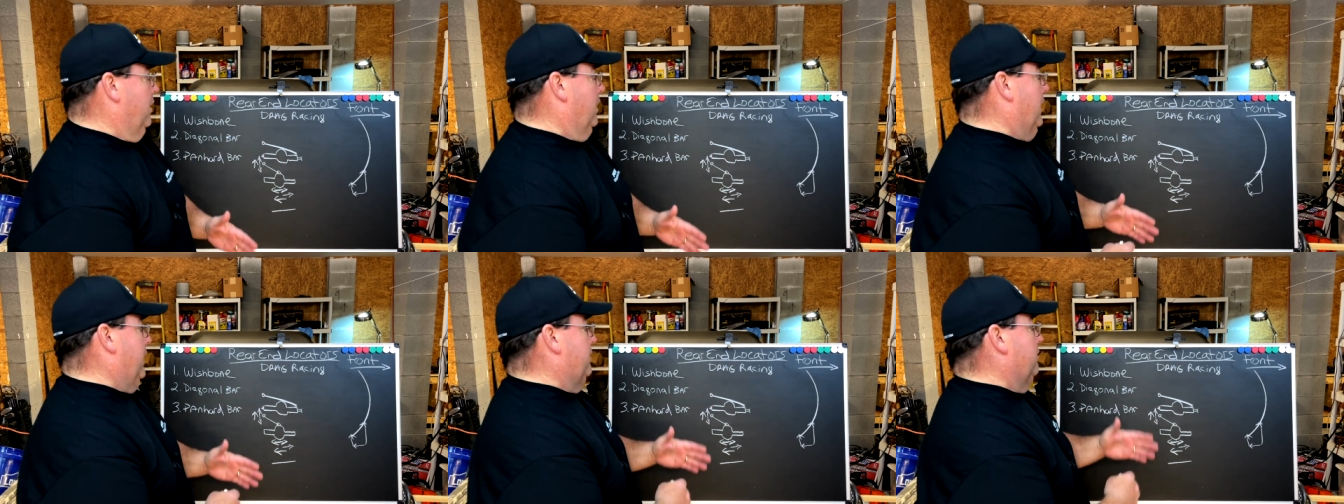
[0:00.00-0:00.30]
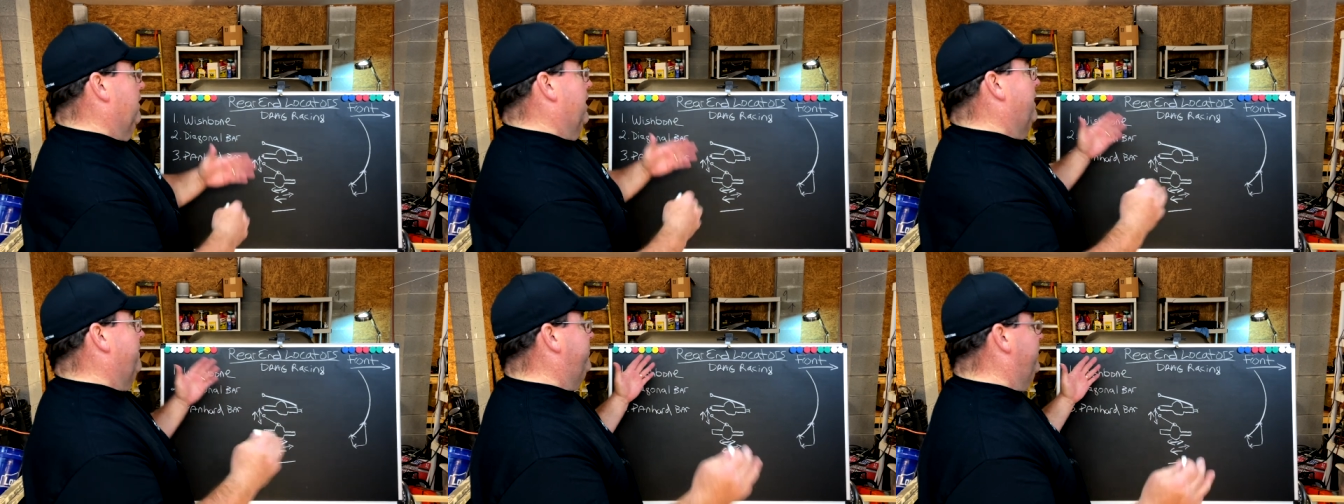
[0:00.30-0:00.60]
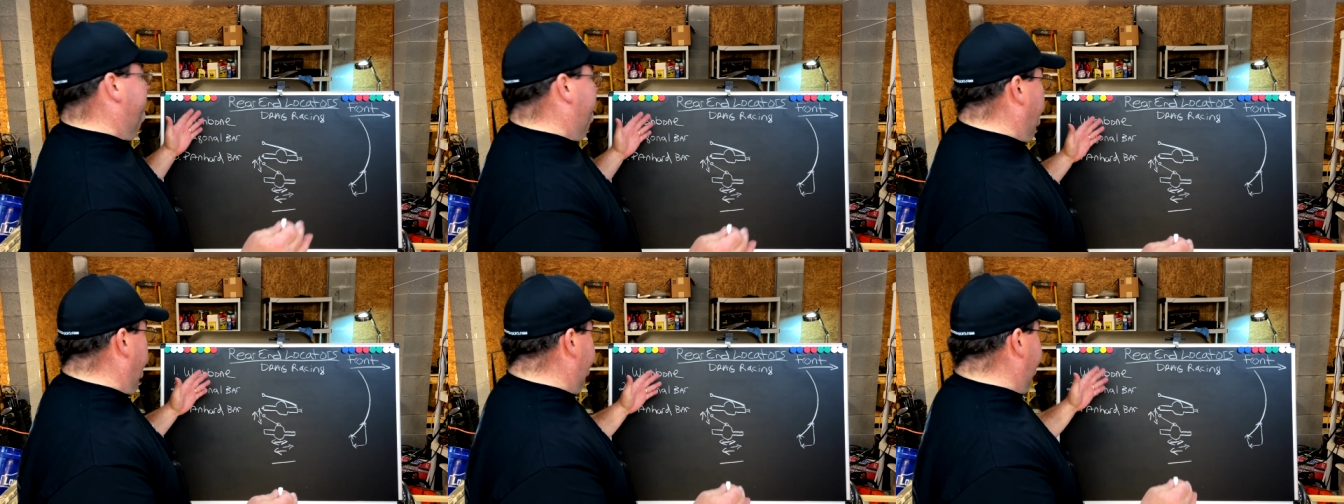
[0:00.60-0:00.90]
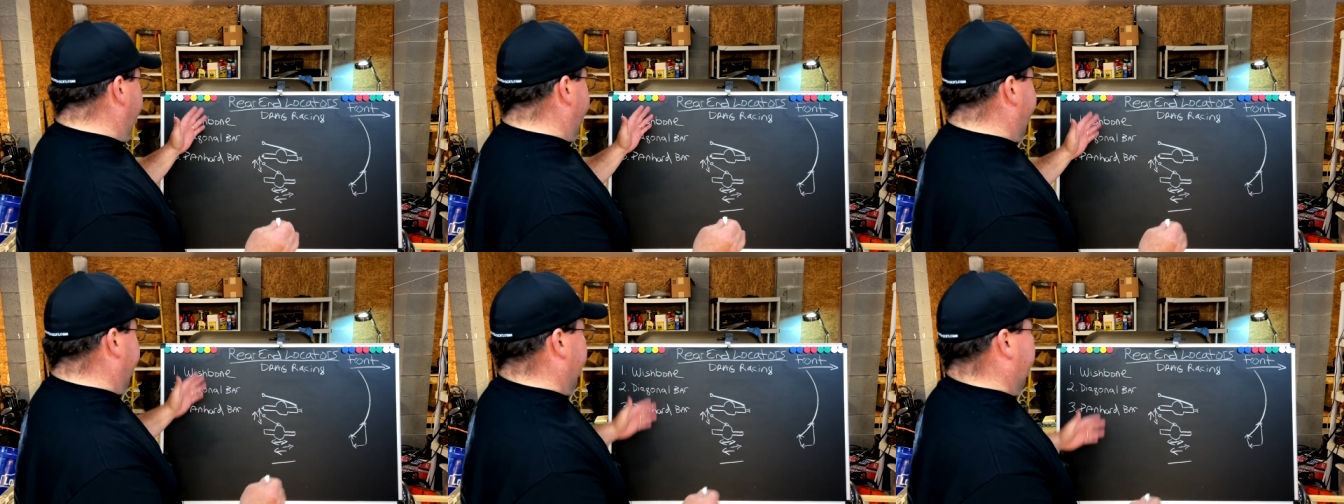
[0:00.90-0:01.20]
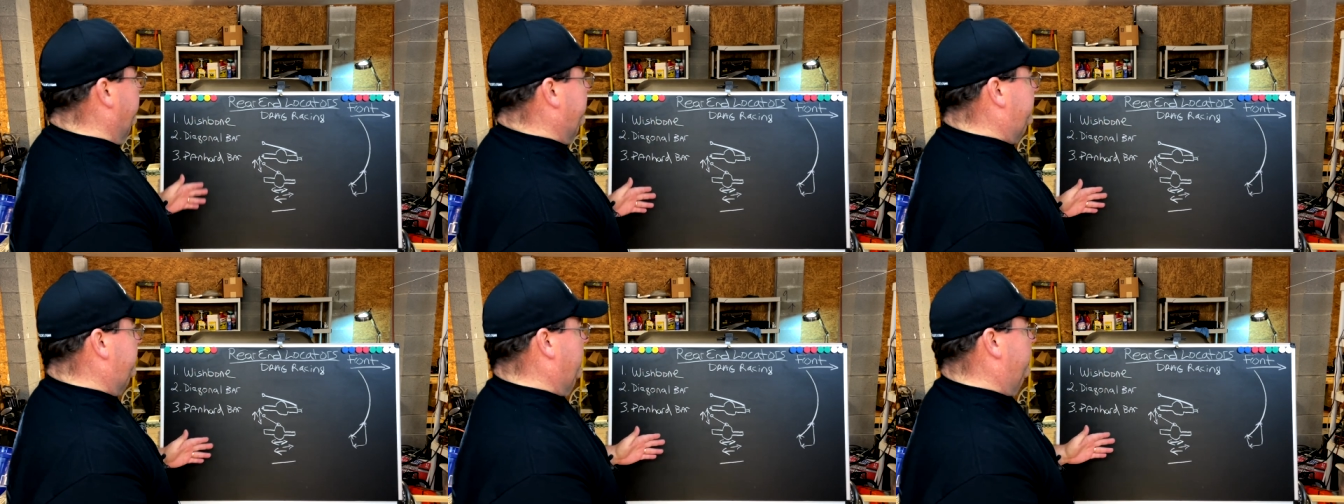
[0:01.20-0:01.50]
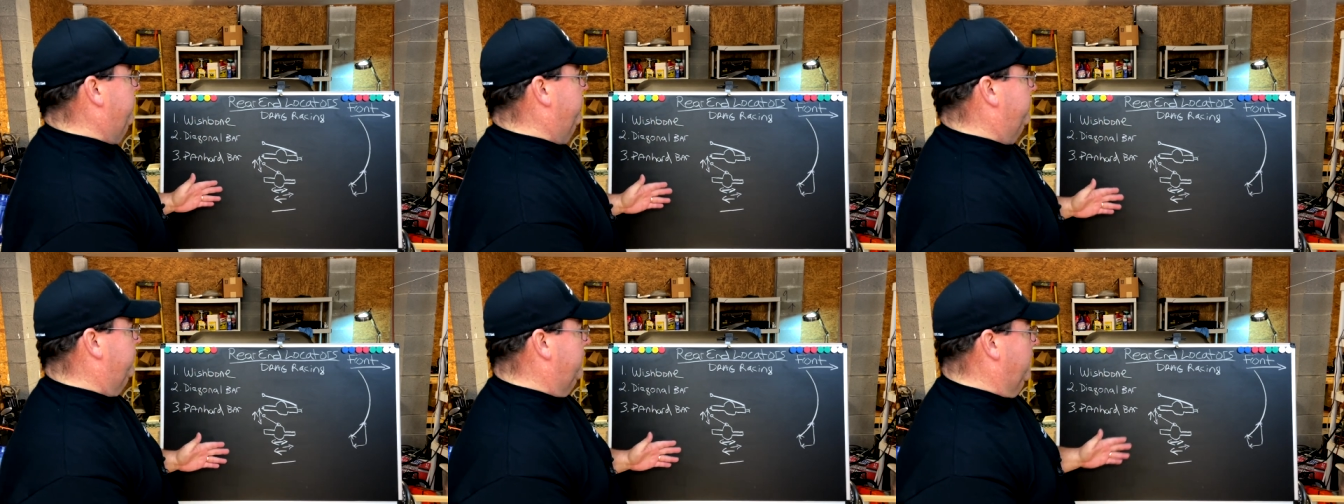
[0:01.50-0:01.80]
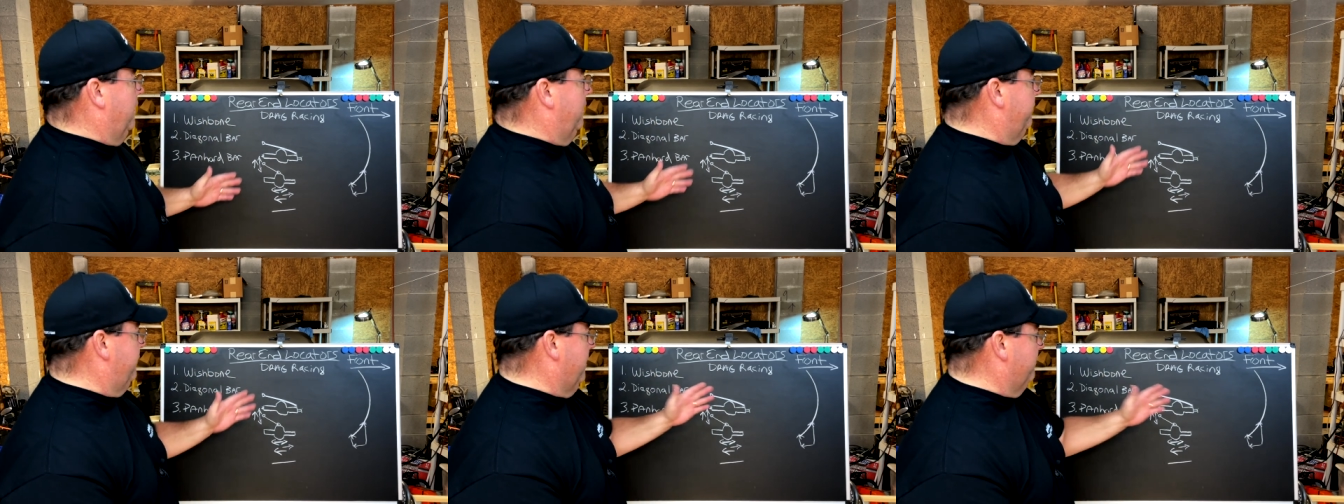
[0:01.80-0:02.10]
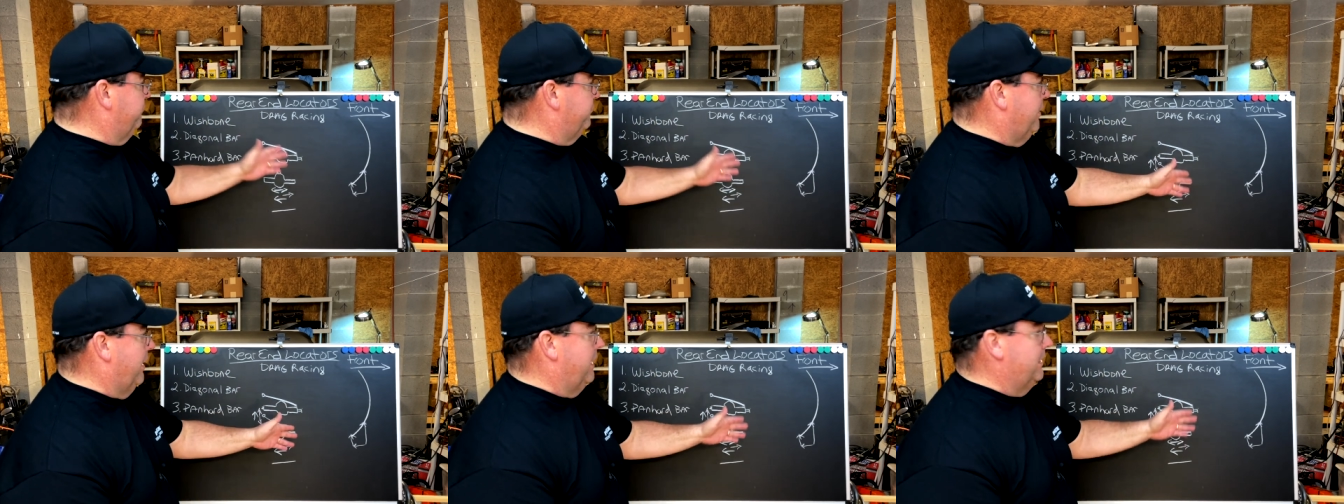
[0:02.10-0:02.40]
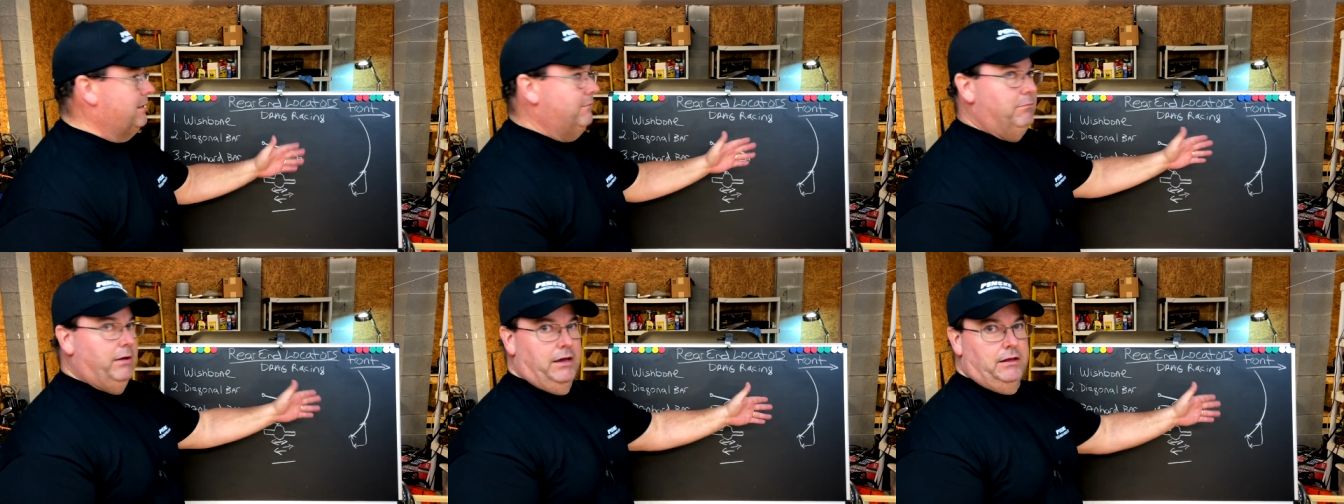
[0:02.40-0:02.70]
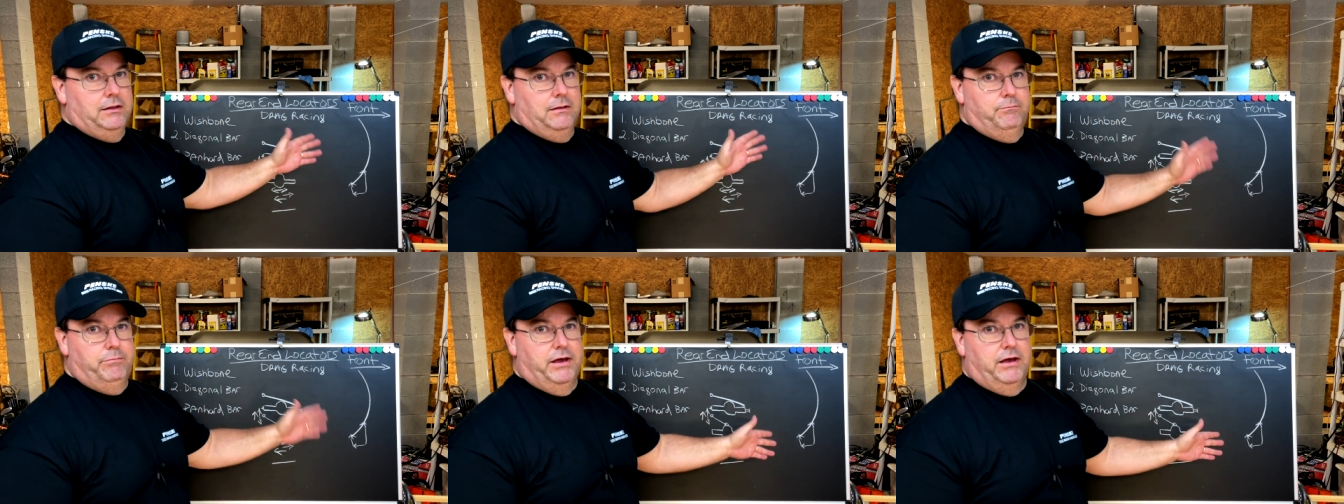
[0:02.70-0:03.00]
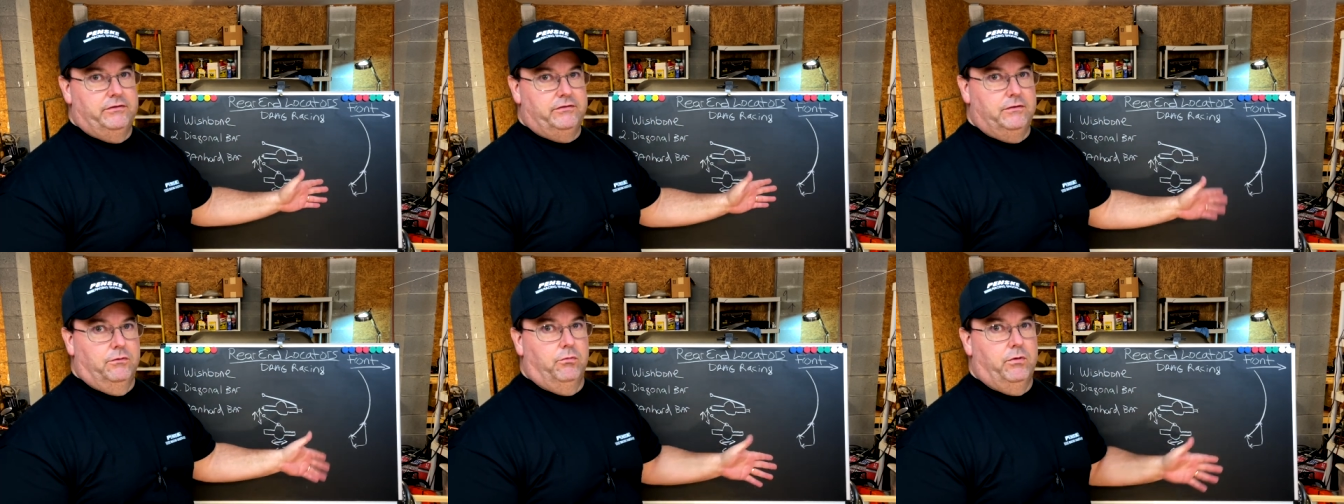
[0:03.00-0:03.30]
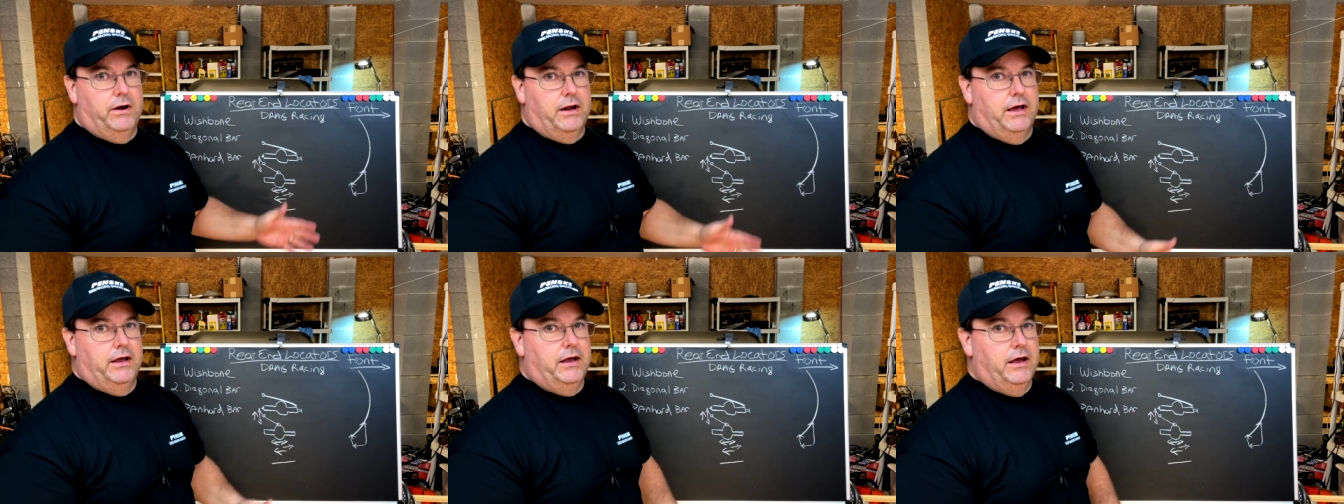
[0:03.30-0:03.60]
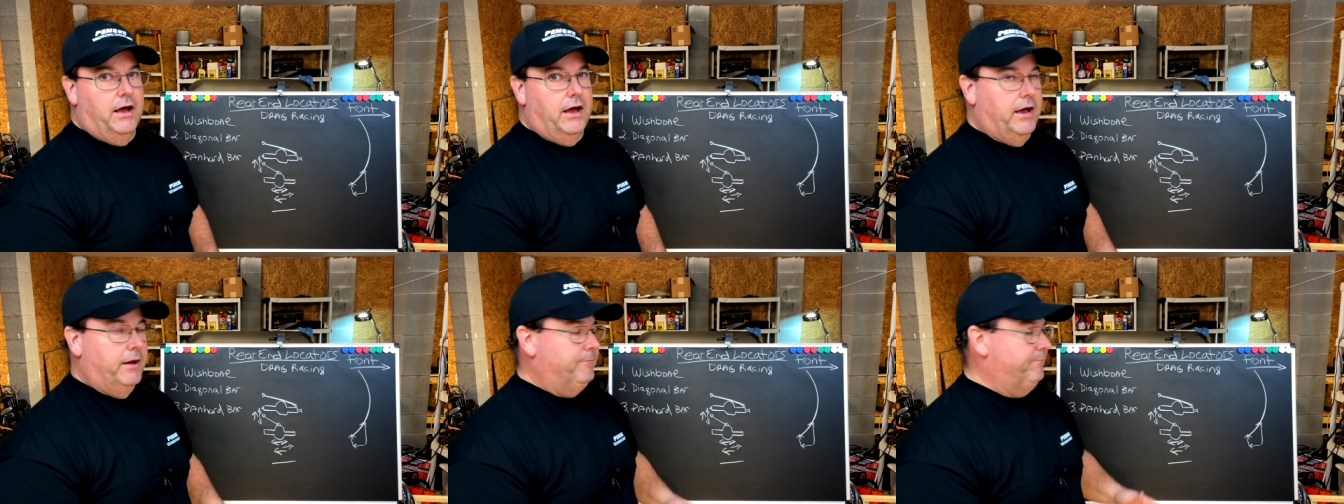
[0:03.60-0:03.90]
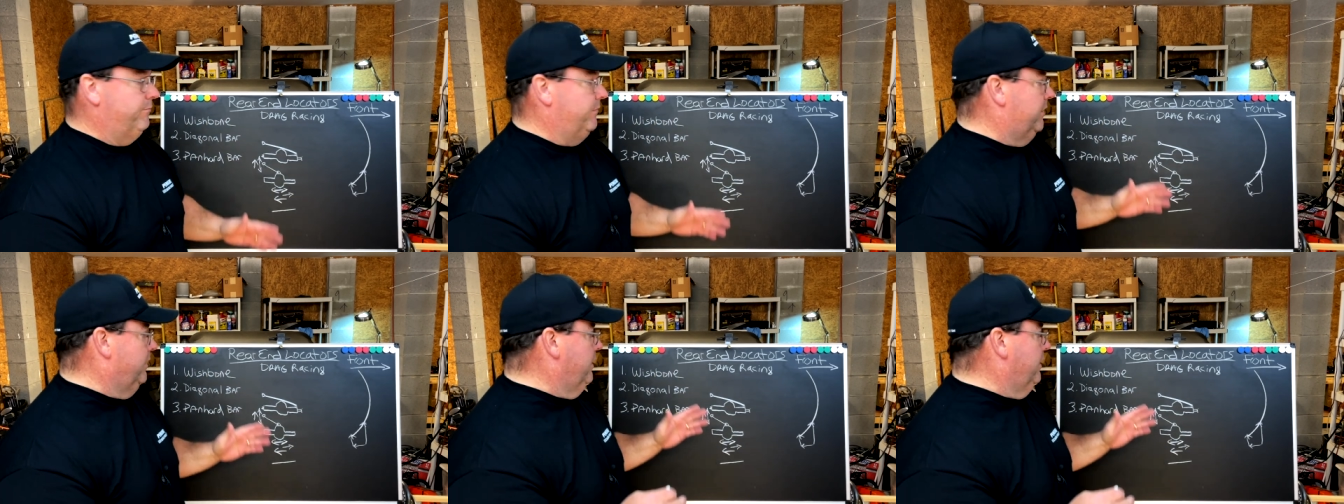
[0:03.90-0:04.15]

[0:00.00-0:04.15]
I don't have the budget for this other stuff. I'm trying to make the best of what I got.